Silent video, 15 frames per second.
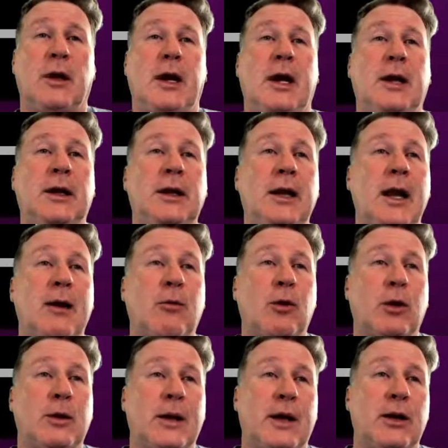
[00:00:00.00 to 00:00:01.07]
any
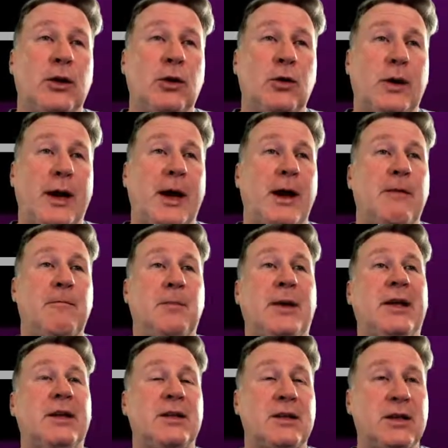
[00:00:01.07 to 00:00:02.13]
network that you have
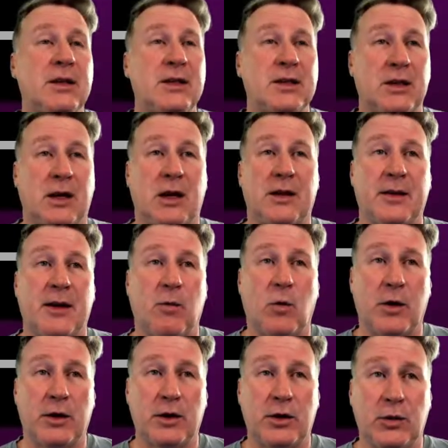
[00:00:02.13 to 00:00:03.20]
PCs on that
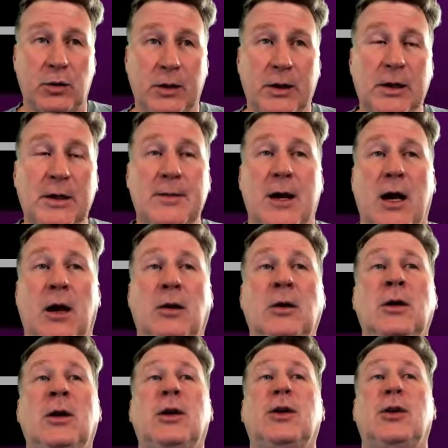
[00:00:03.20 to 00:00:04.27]
want to do email,
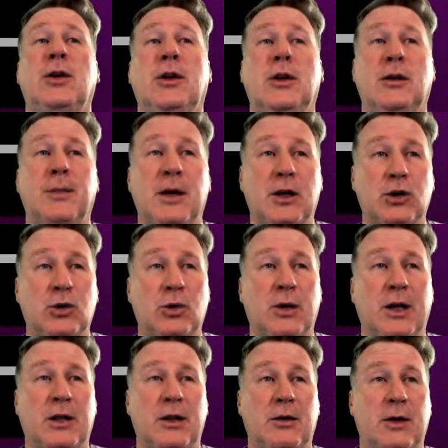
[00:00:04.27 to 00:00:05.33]
you need to make sure
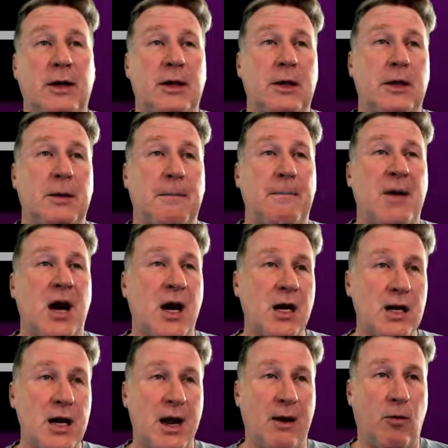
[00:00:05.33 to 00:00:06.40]
that they're in the My
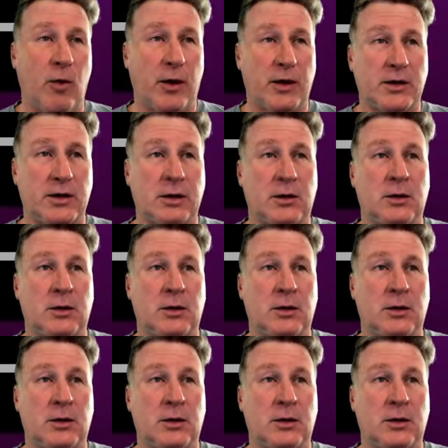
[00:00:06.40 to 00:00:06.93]
Networks